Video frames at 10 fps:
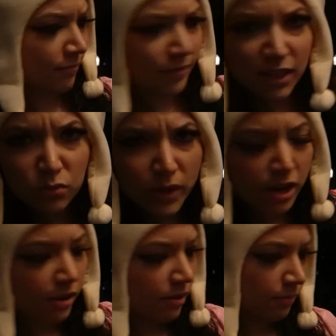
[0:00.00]
That's
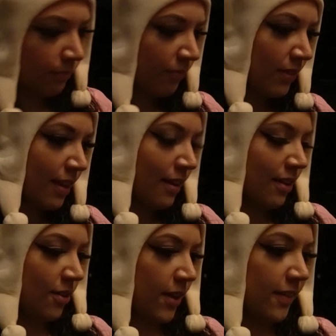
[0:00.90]
weird.
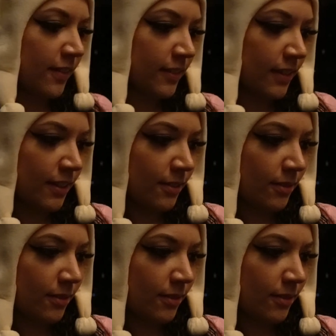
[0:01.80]
Okay, let's see.